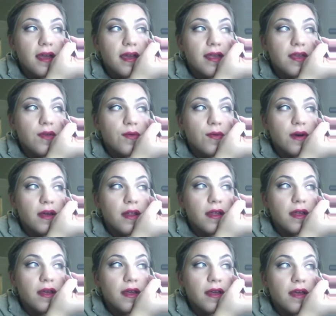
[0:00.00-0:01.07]
You want
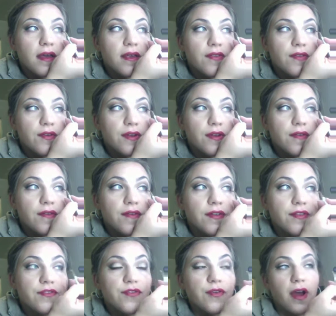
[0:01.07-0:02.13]
it sort of
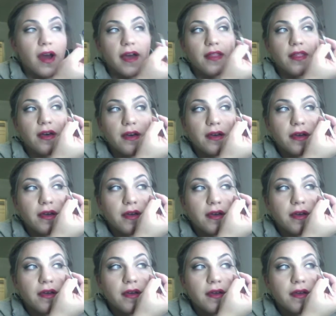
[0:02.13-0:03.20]
a dry look.
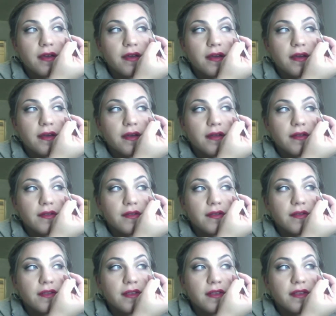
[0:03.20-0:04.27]

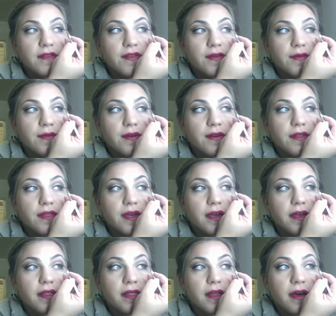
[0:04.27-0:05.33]
Just as if it were
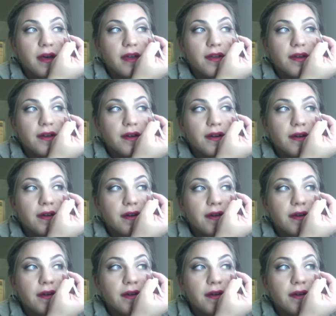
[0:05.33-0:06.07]
like liner.